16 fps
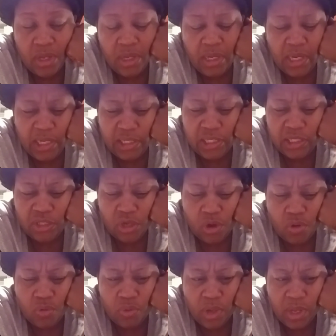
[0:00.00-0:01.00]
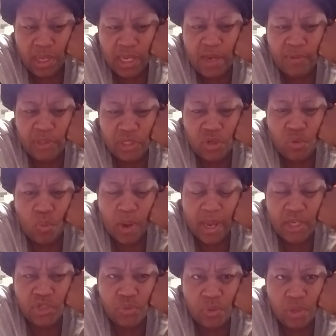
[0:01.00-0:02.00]
He says, oh, he was in the
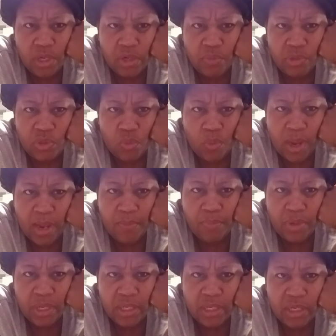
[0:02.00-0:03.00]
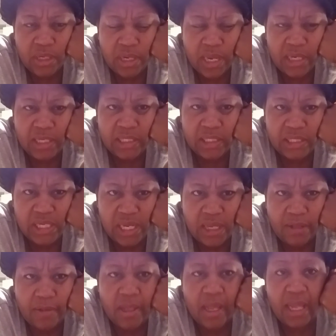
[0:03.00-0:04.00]
white truck with the white bucket and the
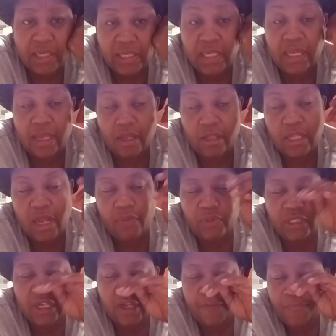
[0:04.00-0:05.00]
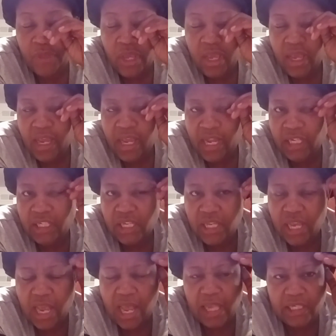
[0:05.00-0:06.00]
stick. I said, yeah, that was him. He said,
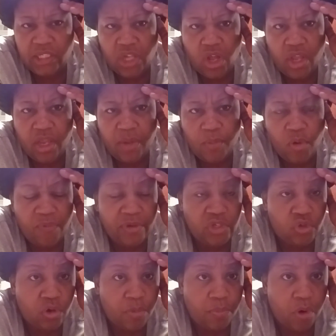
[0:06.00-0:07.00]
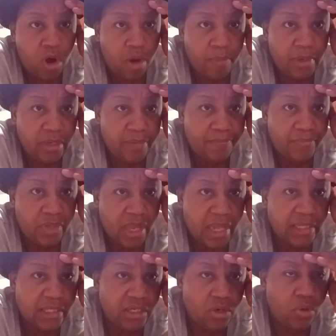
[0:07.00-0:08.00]
yeah, I saw him over at your apartment. I said,